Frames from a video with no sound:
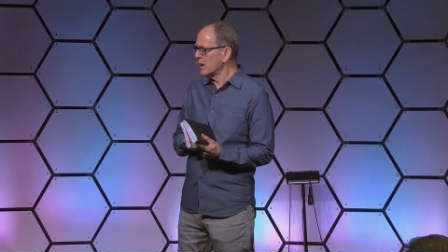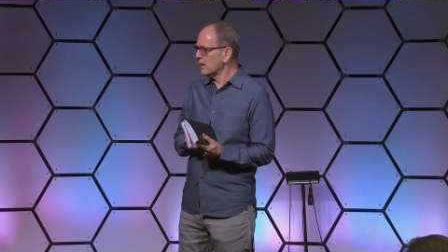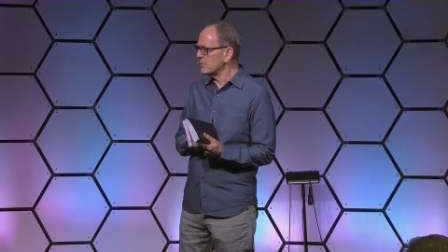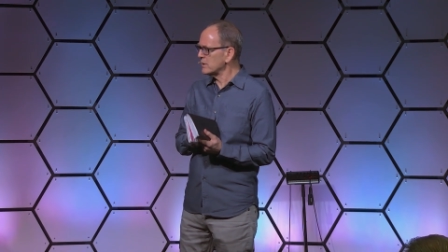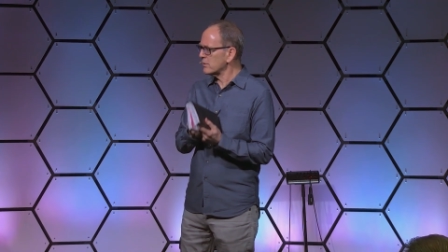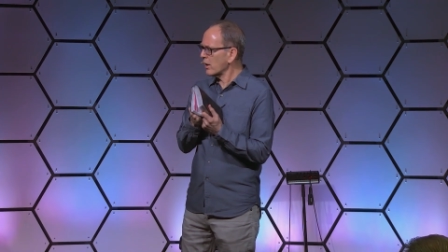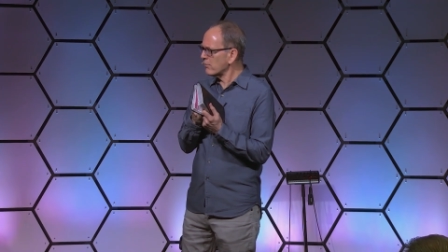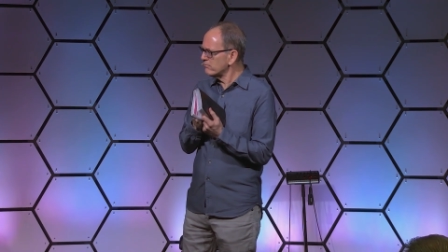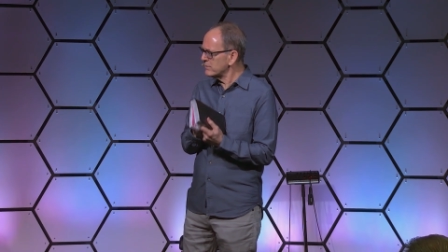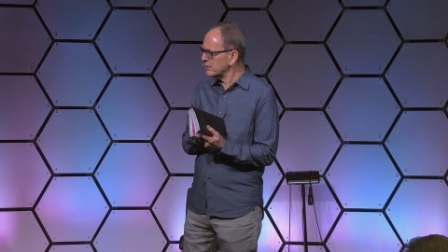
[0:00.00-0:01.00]
I mean, there are a
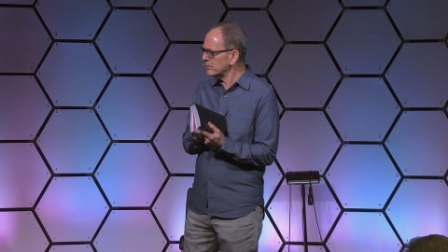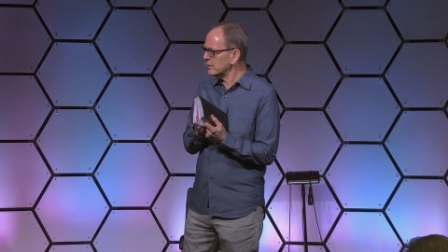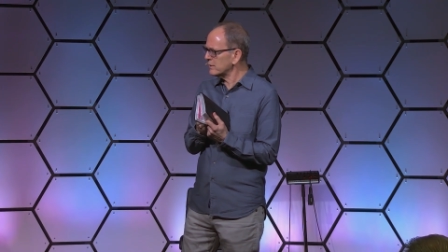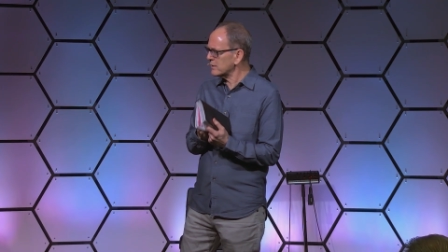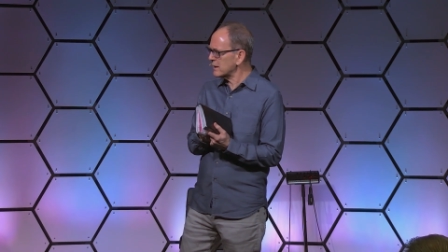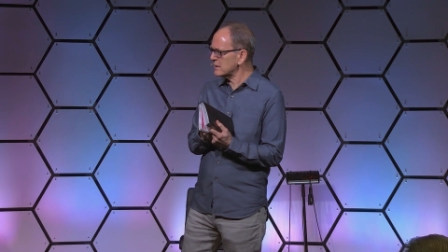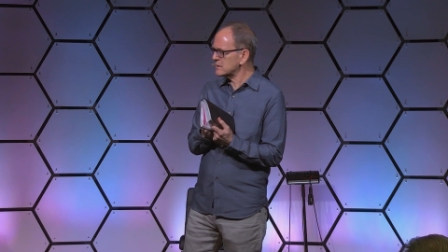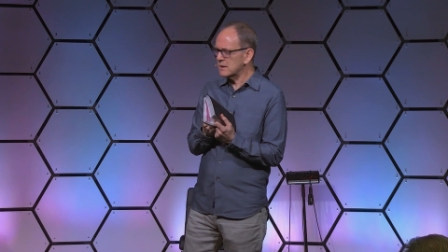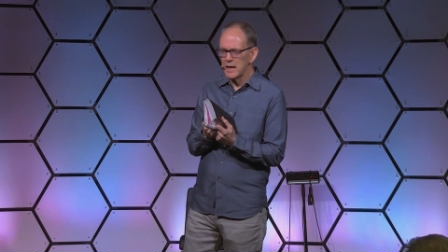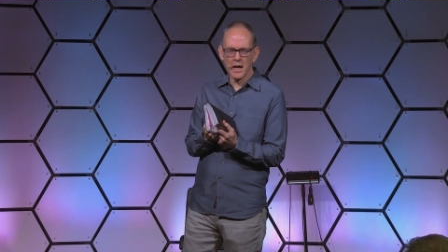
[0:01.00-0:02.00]
million things
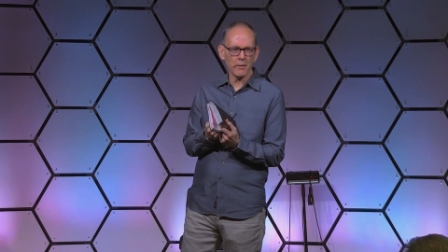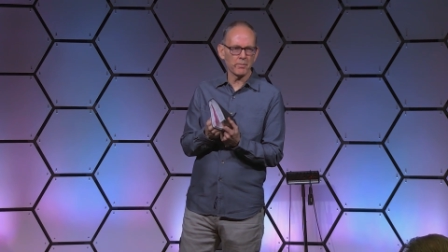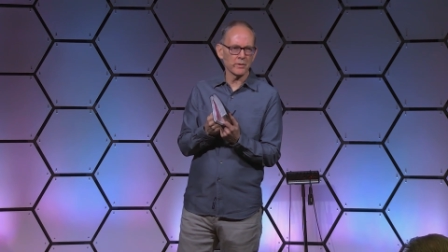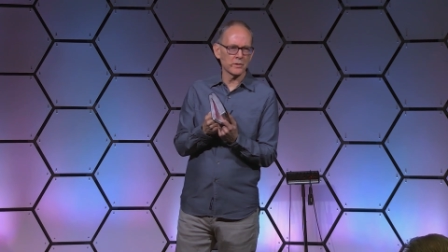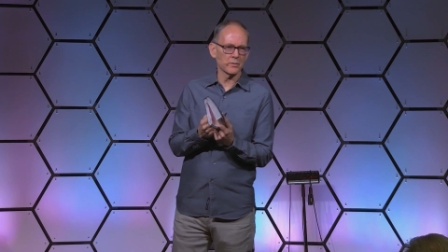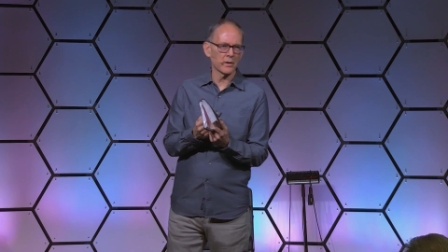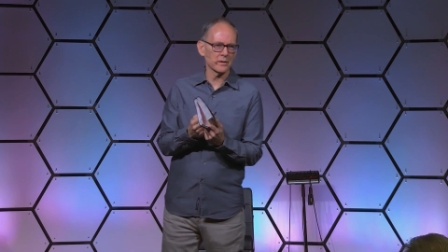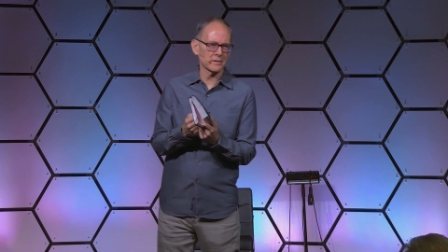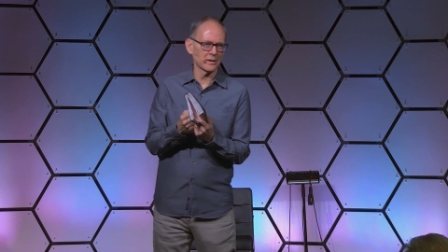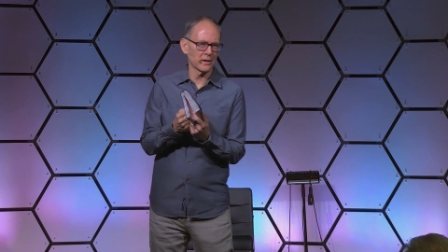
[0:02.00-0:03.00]
that happen to
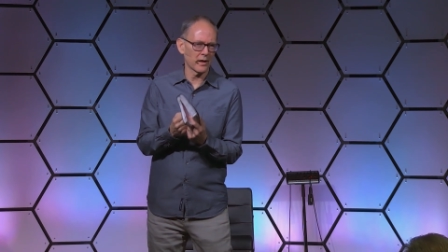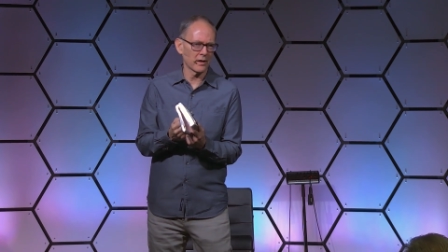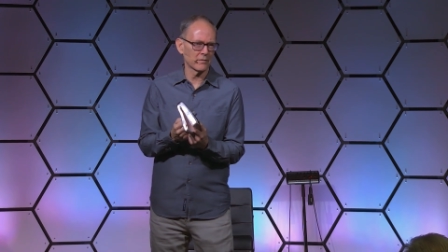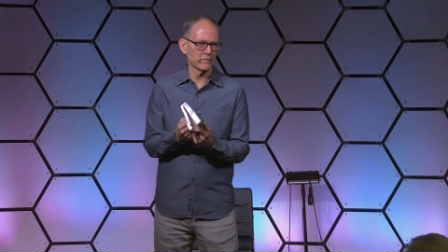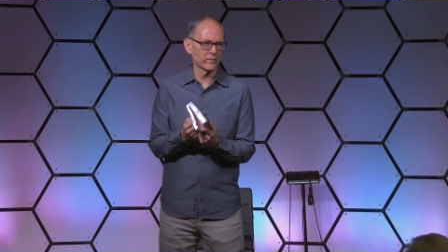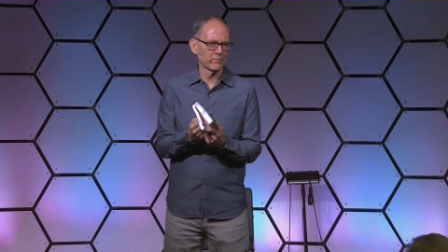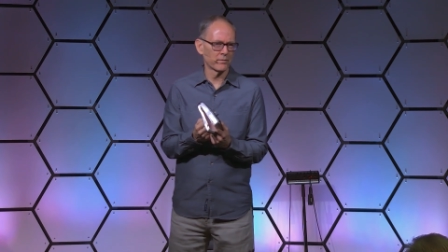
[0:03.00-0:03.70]
us in life.